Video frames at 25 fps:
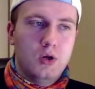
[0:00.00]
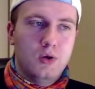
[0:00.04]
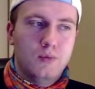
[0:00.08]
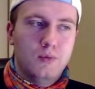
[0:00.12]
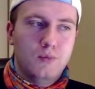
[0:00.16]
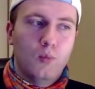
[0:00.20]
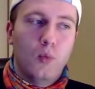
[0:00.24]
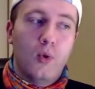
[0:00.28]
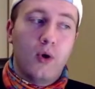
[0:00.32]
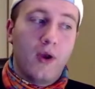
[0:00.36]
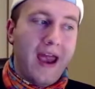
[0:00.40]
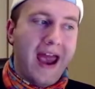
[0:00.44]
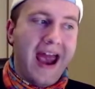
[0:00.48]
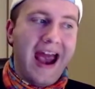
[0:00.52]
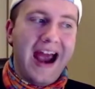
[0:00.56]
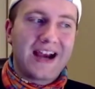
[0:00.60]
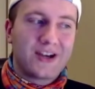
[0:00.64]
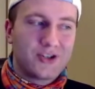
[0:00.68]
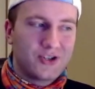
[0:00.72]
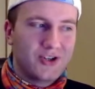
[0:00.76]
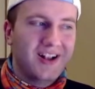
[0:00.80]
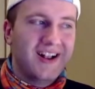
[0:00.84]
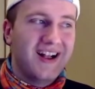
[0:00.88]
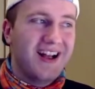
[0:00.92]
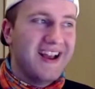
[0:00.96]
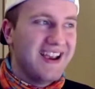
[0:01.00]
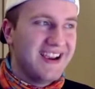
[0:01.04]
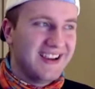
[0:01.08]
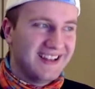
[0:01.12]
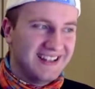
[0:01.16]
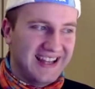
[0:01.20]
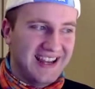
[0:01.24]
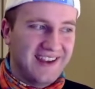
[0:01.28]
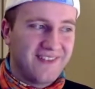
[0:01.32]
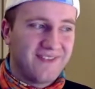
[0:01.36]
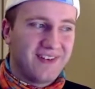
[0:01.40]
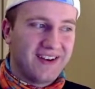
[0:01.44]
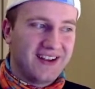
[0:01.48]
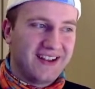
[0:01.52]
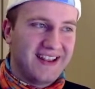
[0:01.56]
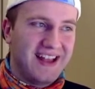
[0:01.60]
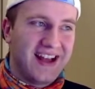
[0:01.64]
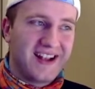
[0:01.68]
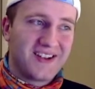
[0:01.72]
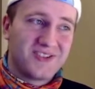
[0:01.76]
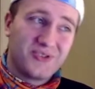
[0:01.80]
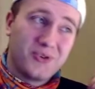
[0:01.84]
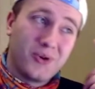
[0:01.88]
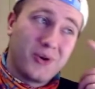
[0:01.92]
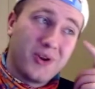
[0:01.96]
were actually giving that
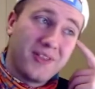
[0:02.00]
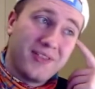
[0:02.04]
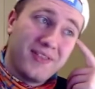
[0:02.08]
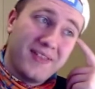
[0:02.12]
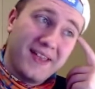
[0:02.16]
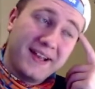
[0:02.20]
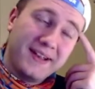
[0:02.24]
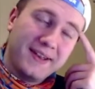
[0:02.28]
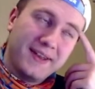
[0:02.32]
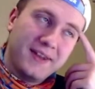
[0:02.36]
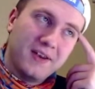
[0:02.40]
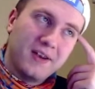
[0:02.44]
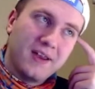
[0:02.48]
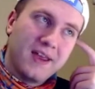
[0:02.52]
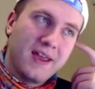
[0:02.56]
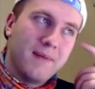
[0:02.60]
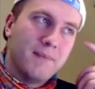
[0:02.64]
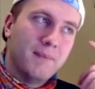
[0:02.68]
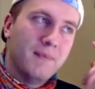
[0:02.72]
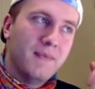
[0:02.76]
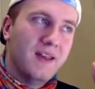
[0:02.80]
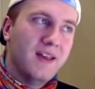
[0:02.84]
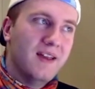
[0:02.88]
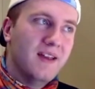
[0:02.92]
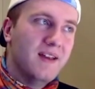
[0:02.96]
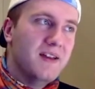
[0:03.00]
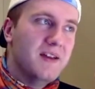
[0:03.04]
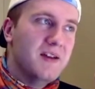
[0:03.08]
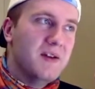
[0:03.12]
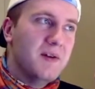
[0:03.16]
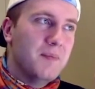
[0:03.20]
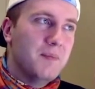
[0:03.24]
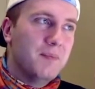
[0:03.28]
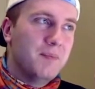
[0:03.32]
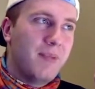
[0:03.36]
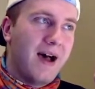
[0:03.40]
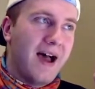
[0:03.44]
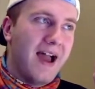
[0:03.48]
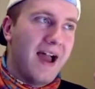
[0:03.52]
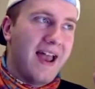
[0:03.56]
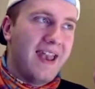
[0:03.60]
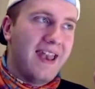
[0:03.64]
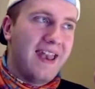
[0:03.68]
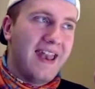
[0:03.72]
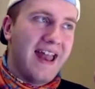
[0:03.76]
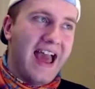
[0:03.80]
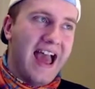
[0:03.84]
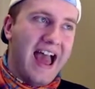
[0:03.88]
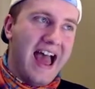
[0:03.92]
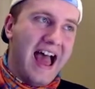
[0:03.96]
sort of thing to him, but
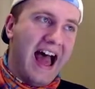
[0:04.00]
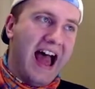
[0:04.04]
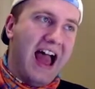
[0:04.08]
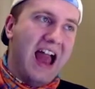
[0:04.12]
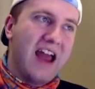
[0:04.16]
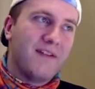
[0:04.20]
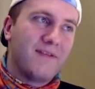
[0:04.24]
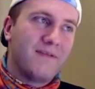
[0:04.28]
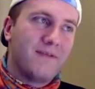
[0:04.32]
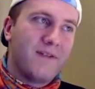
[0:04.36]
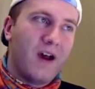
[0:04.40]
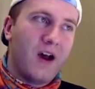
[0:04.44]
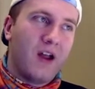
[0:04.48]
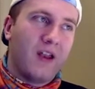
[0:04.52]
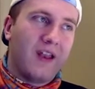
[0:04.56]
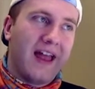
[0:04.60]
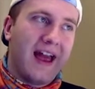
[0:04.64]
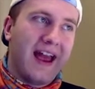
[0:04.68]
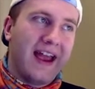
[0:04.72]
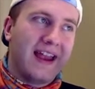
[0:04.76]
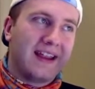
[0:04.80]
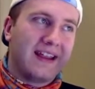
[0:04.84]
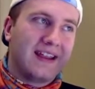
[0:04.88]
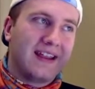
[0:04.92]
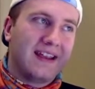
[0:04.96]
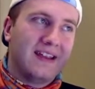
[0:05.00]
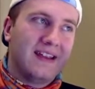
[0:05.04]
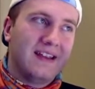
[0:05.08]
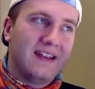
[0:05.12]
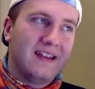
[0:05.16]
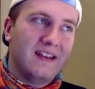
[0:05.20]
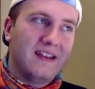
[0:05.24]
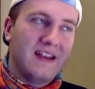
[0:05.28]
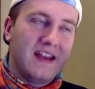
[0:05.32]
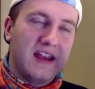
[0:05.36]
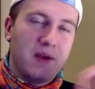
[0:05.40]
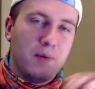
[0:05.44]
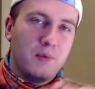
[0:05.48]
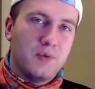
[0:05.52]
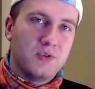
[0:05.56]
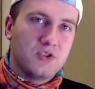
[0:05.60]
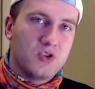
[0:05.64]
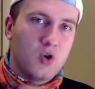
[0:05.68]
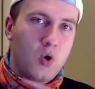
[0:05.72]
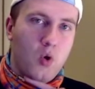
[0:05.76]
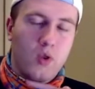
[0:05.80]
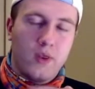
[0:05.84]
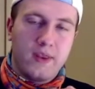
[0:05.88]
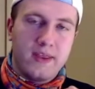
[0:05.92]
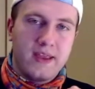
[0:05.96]
I felt like it was
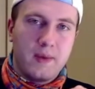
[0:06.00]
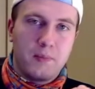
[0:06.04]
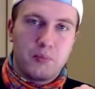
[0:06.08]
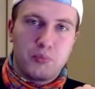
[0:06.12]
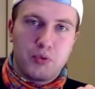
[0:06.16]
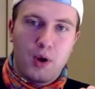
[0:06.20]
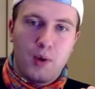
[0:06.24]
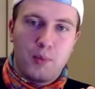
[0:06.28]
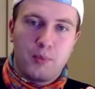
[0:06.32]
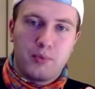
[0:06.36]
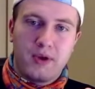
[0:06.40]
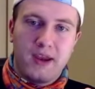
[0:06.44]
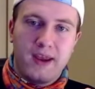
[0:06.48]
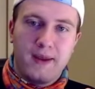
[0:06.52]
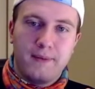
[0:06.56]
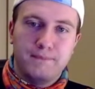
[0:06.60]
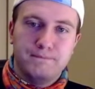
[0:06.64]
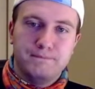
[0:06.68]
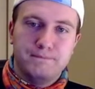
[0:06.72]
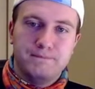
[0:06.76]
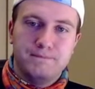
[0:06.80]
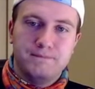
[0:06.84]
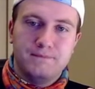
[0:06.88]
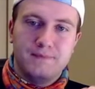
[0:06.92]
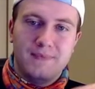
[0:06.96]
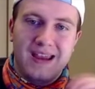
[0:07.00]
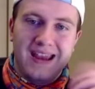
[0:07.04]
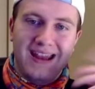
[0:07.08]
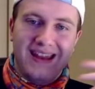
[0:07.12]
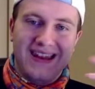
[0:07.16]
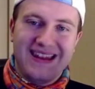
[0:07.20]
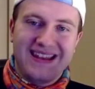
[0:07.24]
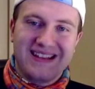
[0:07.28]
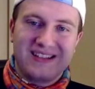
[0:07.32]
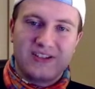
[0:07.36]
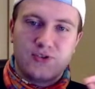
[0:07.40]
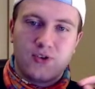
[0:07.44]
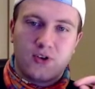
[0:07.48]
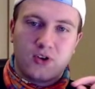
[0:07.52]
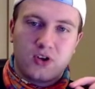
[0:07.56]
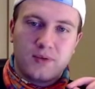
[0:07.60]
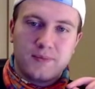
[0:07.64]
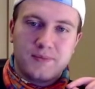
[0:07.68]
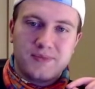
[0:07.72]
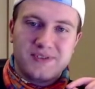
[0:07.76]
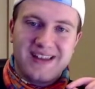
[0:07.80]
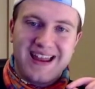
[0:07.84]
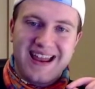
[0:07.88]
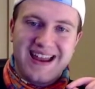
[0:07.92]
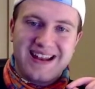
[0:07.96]
only appropriate in this
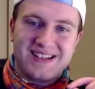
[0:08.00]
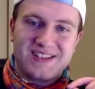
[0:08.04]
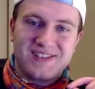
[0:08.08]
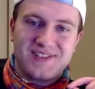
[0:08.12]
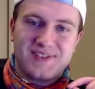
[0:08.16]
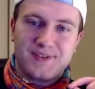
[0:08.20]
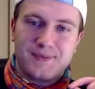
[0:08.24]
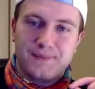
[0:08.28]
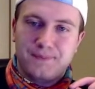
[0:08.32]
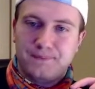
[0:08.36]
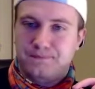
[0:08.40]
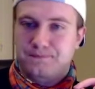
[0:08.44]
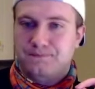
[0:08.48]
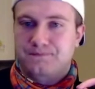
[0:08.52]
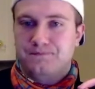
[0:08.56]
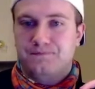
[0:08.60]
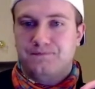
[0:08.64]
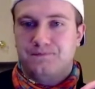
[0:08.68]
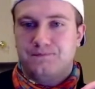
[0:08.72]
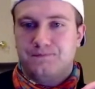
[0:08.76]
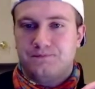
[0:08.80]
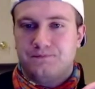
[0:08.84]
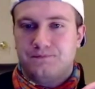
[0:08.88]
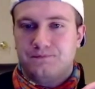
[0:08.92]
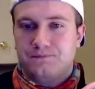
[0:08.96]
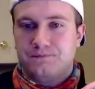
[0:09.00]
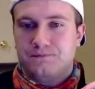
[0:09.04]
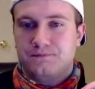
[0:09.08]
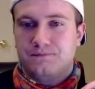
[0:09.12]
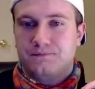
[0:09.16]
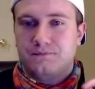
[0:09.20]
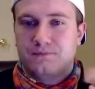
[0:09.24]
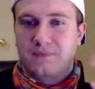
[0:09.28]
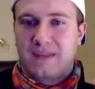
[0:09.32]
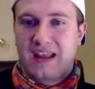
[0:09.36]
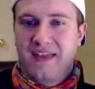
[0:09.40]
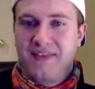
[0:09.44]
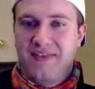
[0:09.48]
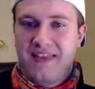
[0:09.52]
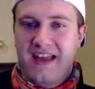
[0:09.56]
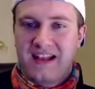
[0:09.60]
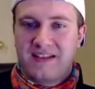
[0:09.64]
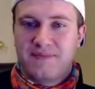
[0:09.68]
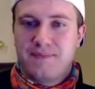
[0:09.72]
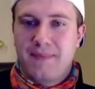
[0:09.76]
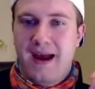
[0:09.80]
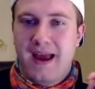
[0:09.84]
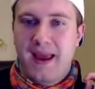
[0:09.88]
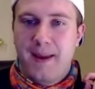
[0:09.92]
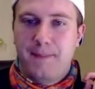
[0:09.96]
circumstance. That's
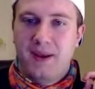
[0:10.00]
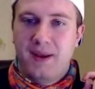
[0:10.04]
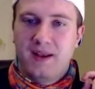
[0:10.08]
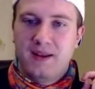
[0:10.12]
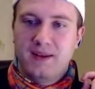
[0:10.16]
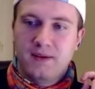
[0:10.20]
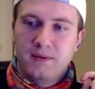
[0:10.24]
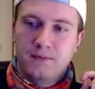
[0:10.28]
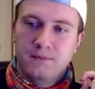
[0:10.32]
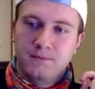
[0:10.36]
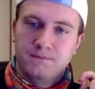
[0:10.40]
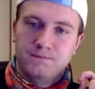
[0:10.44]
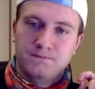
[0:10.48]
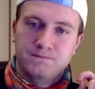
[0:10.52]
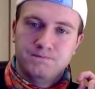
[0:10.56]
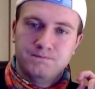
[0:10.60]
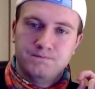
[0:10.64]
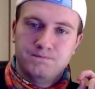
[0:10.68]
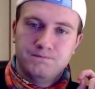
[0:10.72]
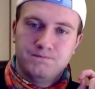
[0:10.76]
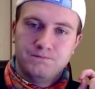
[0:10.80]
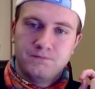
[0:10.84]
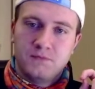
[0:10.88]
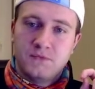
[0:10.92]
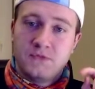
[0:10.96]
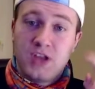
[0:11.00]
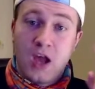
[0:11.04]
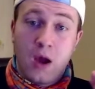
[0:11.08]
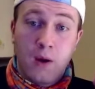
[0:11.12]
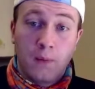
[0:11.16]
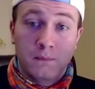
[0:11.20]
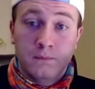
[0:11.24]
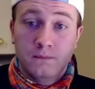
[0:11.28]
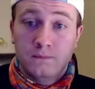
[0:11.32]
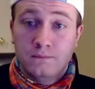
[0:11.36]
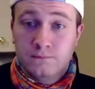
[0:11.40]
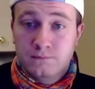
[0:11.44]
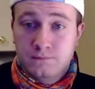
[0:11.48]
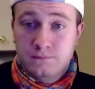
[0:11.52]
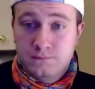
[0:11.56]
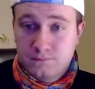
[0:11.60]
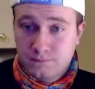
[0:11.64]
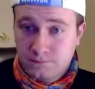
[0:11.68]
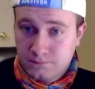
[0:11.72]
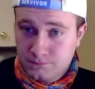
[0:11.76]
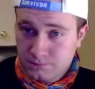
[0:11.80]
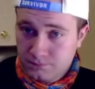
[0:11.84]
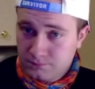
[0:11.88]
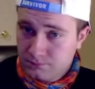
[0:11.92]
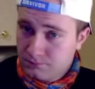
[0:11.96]
my opinion. So,
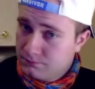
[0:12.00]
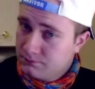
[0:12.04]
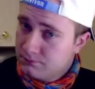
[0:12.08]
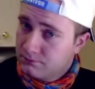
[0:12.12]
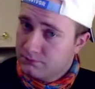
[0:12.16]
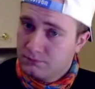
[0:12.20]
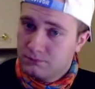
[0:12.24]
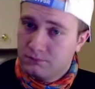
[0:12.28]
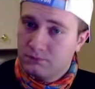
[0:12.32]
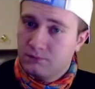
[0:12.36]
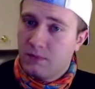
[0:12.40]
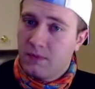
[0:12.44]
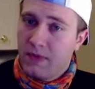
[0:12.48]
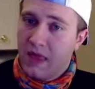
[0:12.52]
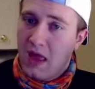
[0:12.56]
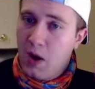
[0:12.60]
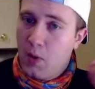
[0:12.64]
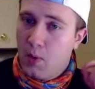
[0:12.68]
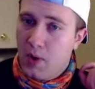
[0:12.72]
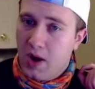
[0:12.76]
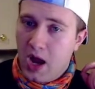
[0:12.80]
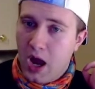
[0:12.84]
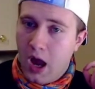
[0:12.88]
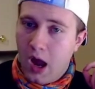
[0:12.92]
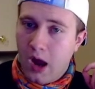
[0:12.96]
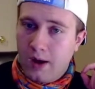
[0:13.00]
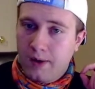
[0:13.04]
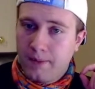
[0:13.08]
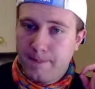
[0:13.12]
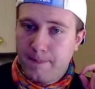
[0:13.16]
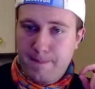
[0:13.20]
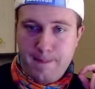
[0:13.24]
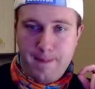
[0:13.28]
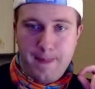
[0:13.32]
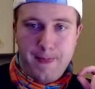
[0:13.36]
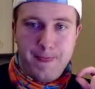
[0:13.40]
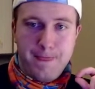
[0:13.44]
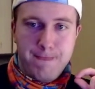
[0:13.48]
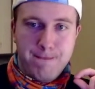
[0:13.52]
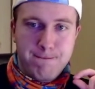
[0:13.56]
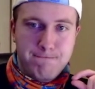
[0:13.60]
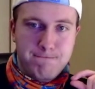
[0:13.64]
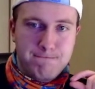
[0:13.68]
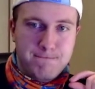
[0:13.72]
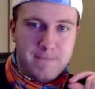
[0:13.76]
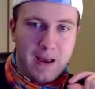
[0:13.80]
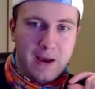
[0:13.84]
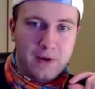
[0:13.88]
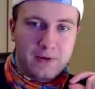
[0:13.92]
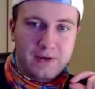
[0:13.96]
there we are.
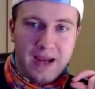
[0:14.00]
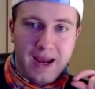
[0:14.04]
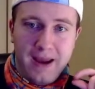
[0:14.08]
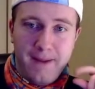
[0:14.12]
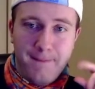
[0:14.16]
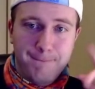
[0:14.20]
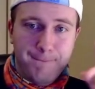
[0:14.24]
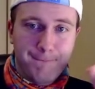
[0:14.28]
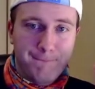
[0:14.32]
Okay?